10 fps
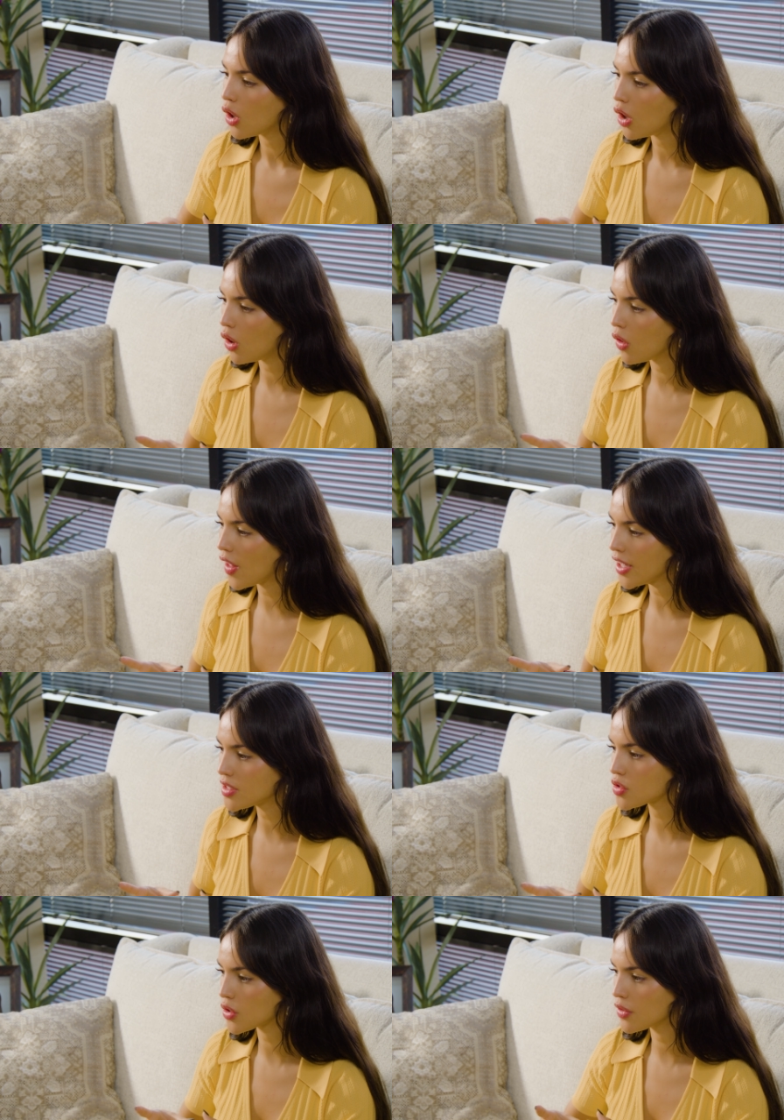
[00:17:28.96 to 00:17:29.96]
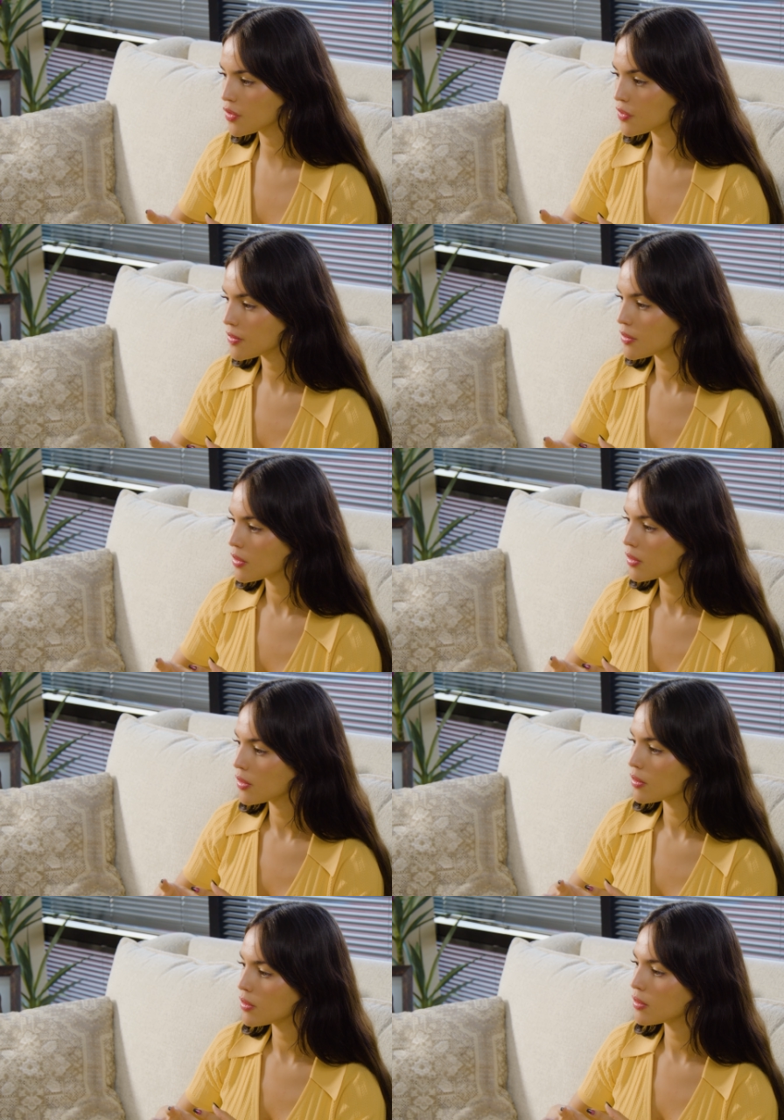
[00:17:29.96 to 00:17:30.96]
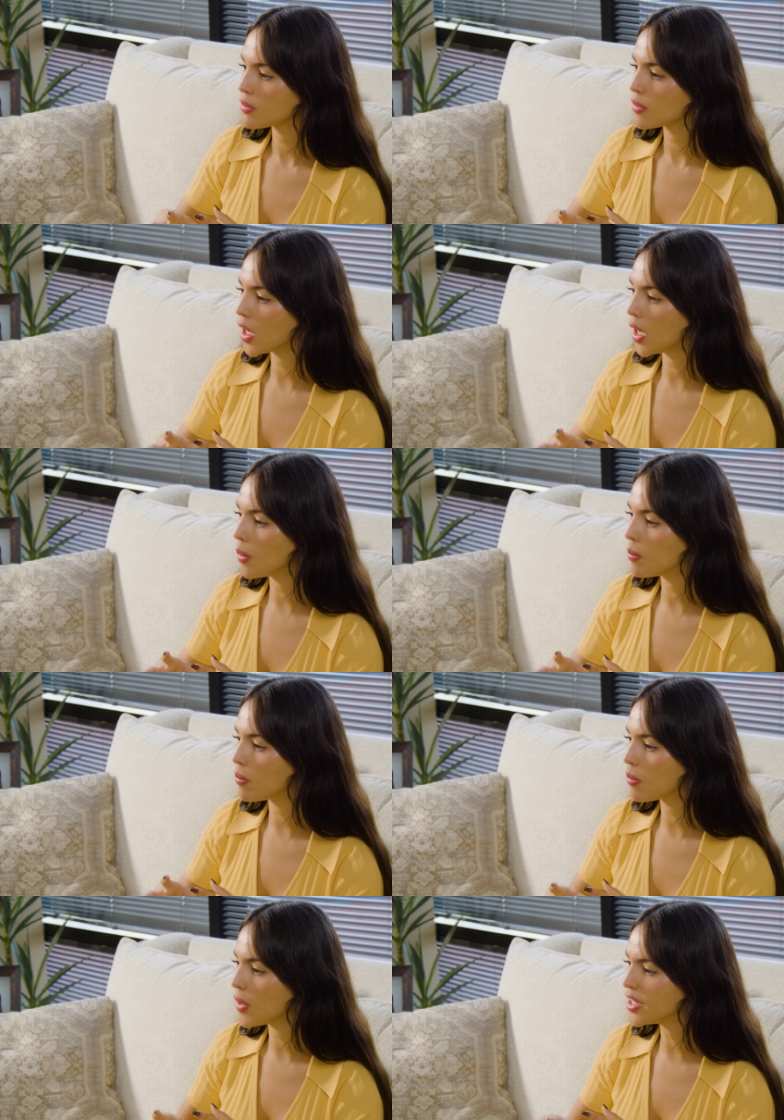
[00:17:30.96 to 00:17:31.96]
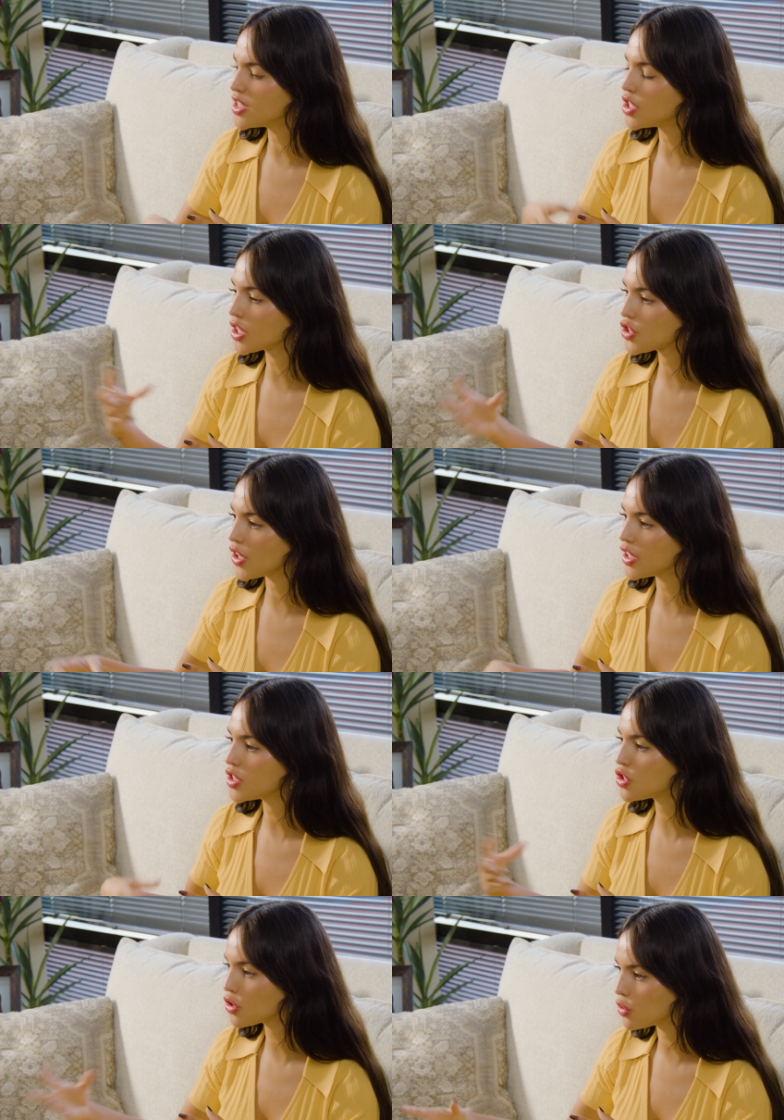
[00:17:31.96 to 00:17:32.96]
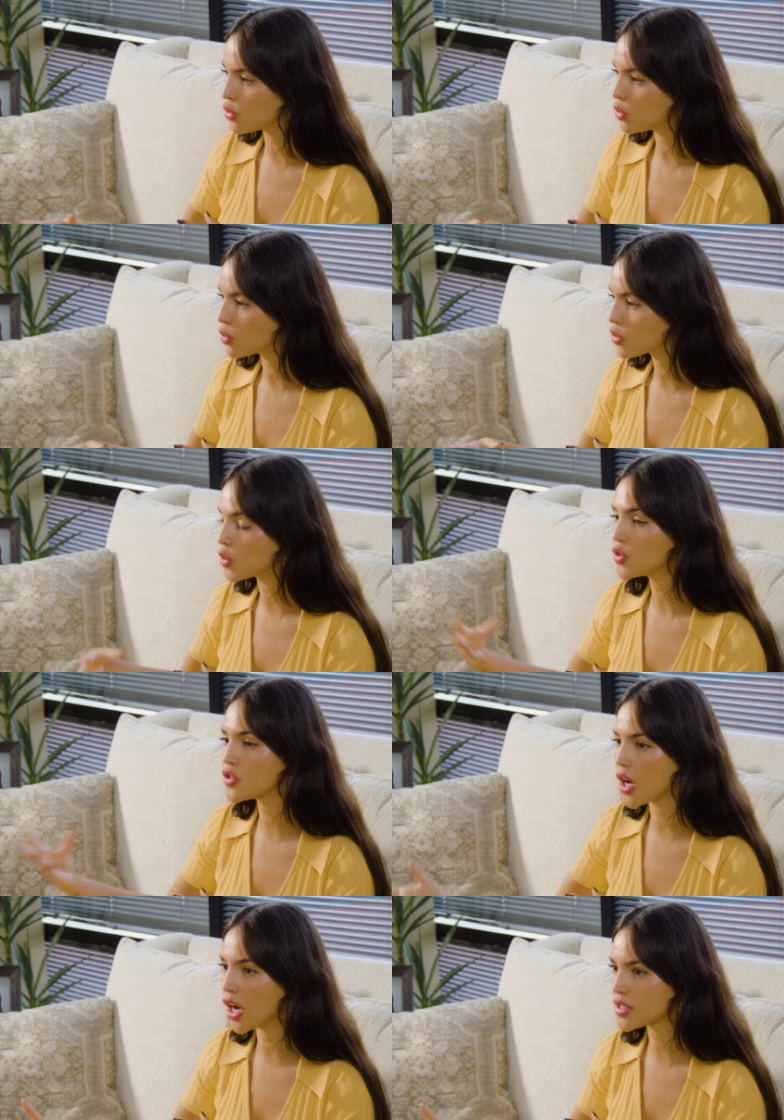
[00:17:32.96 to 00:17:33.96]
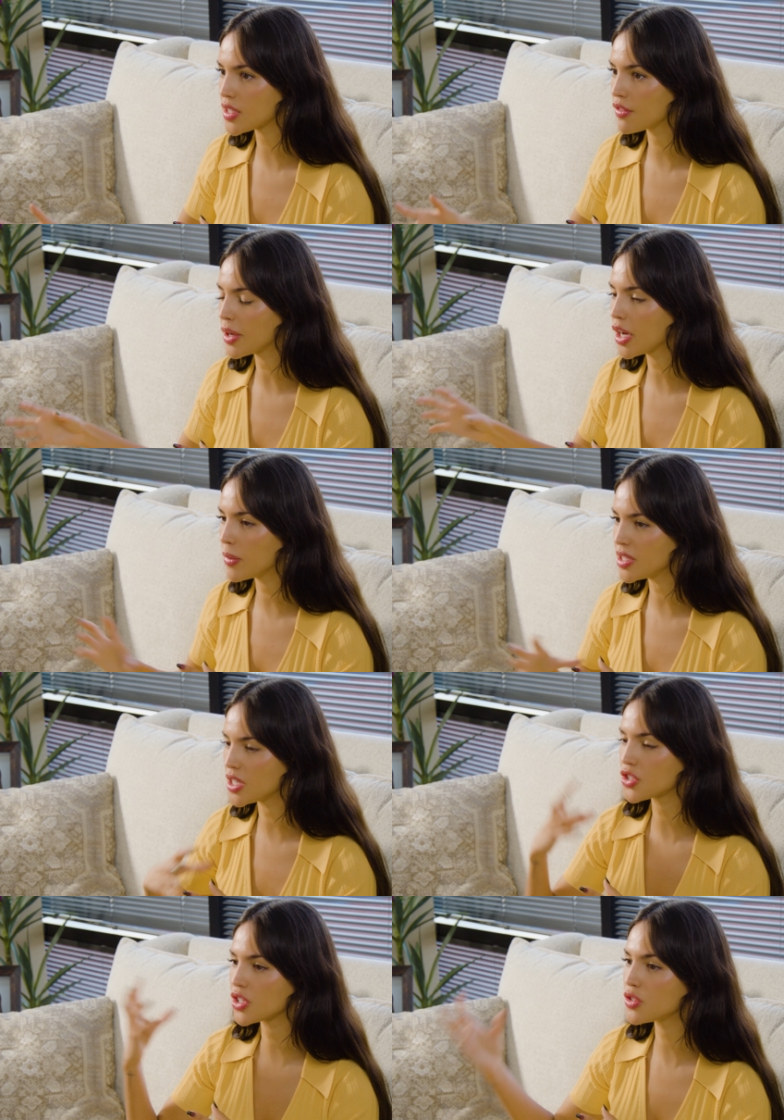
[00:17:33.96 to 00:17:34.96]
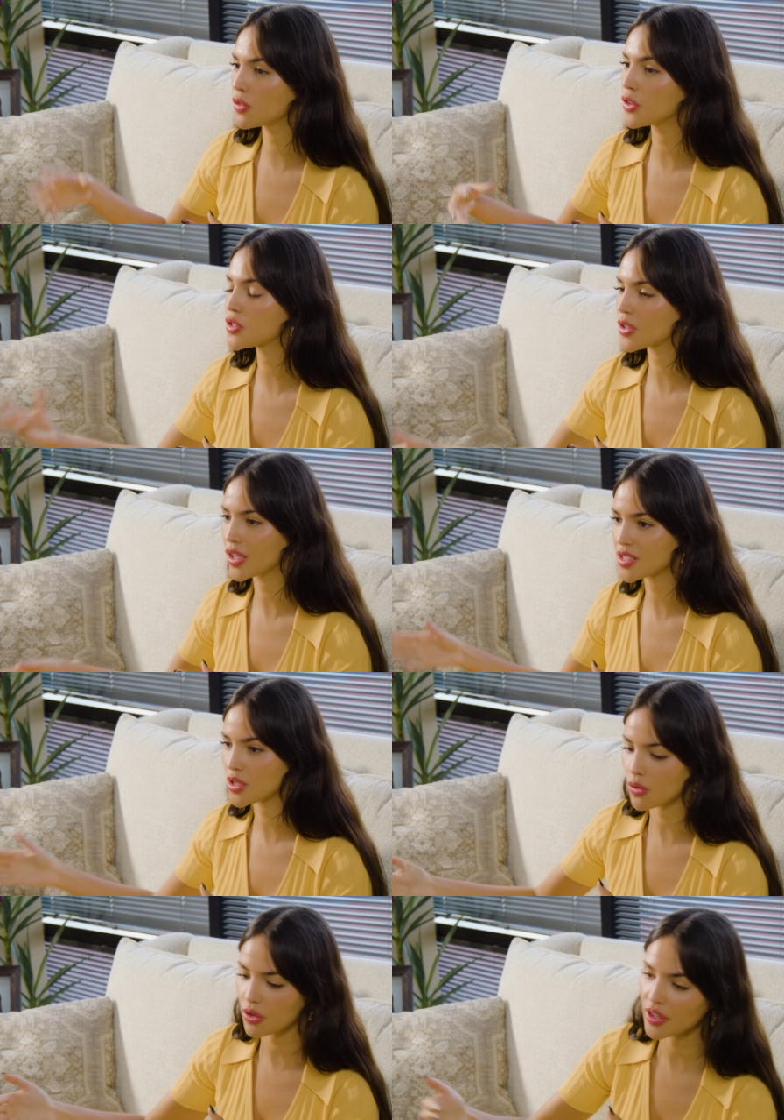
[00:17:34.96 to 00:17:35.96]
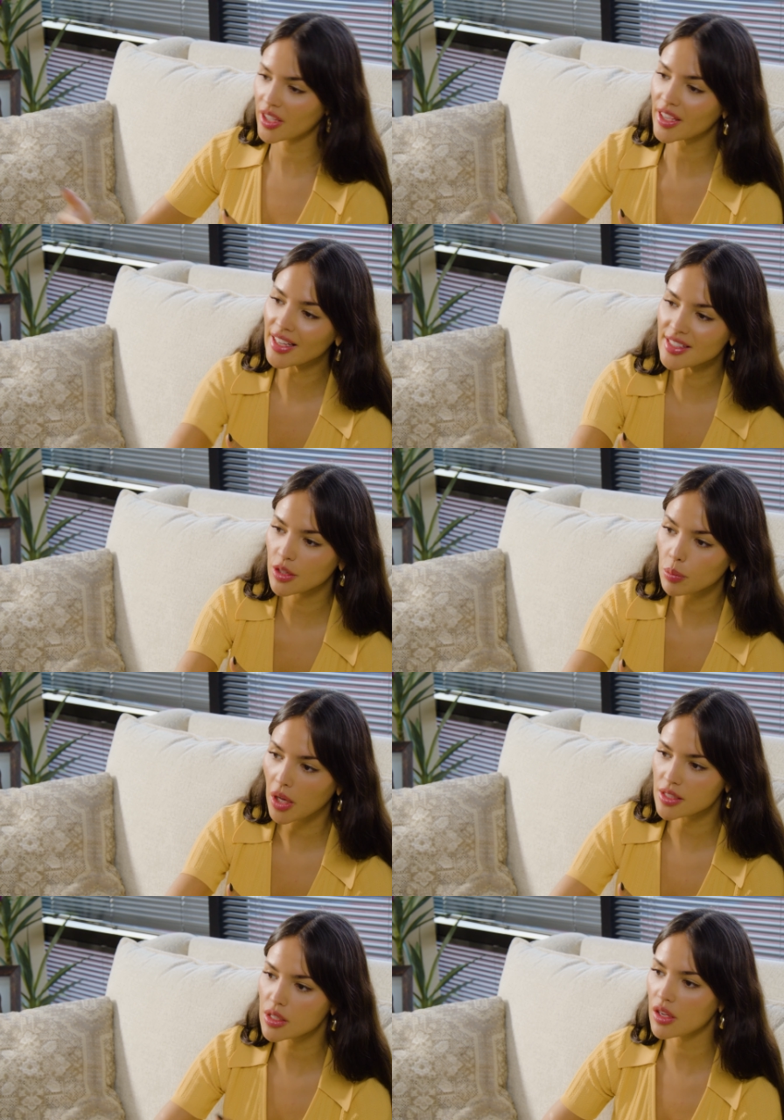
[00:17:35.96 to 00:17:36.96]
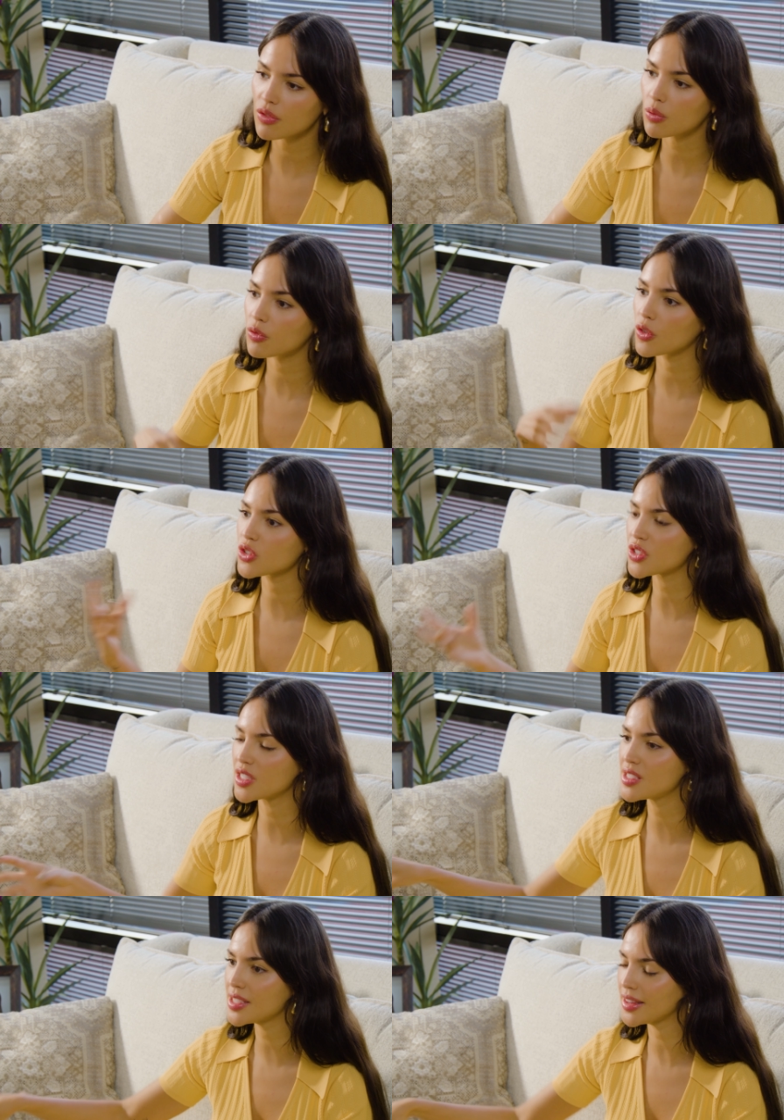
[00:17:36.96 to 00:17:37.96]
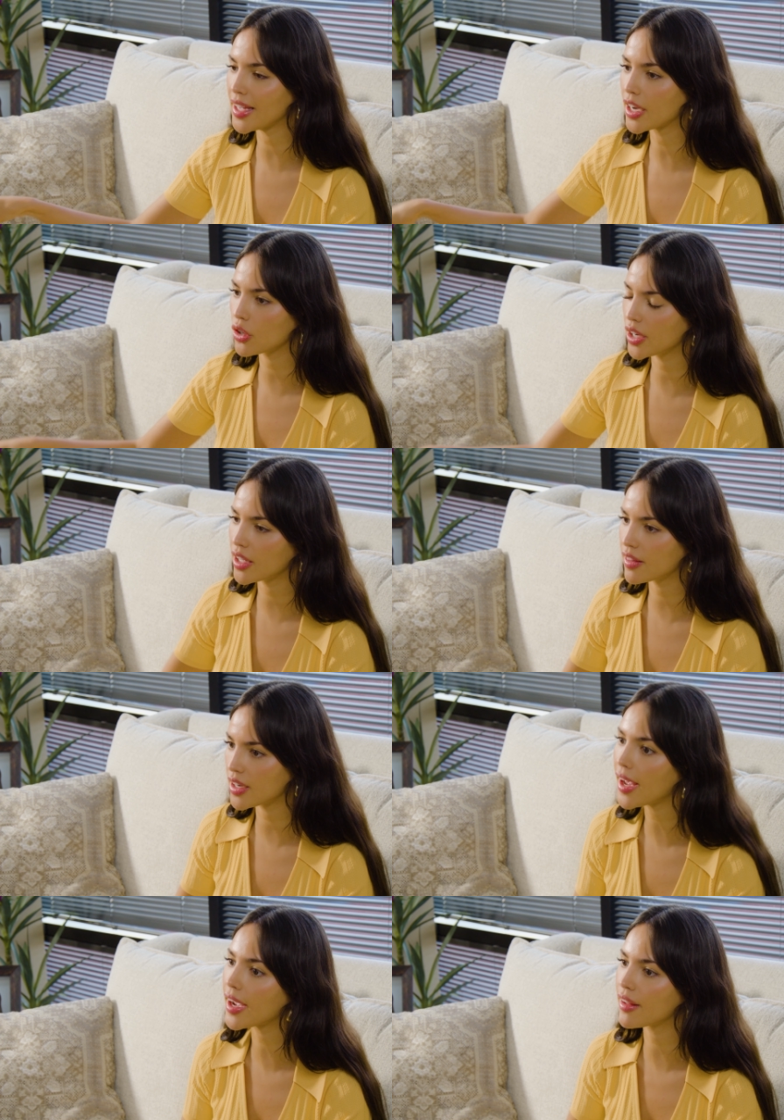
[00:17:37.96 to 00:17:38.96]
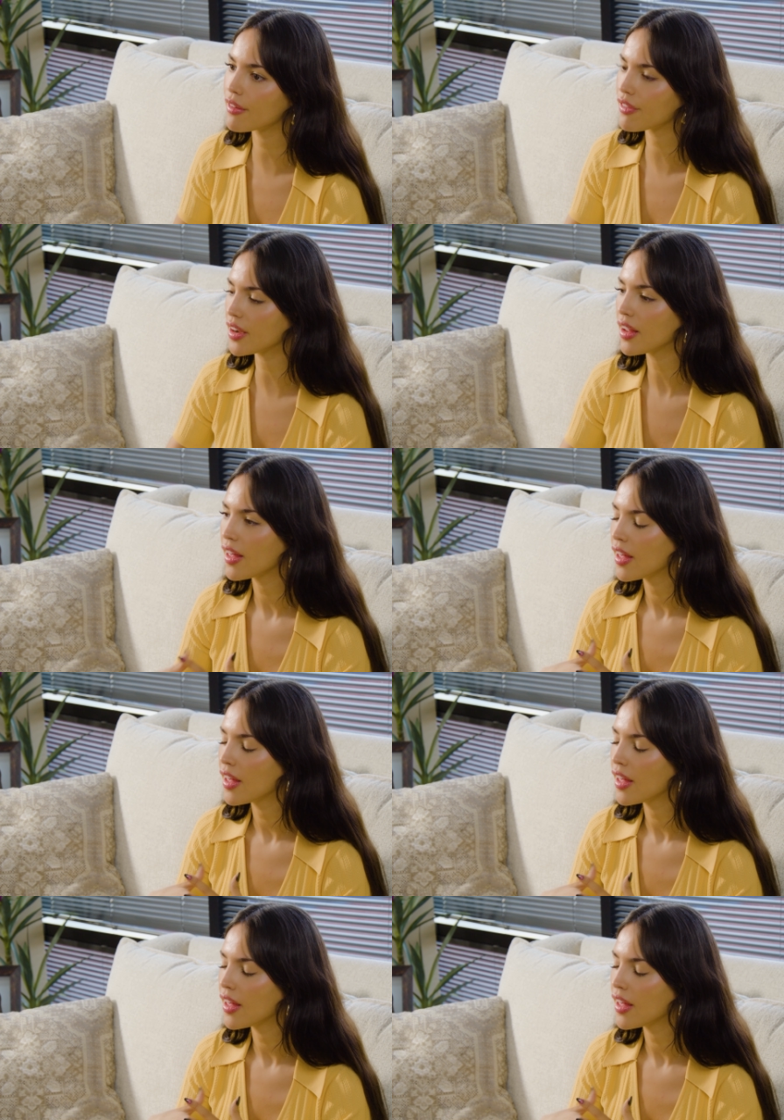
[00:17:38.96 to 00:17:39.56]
all that sort of um, addiction to those thoughts have become addiction to those thoughts in order to get to the positive versus lingering in the negative. And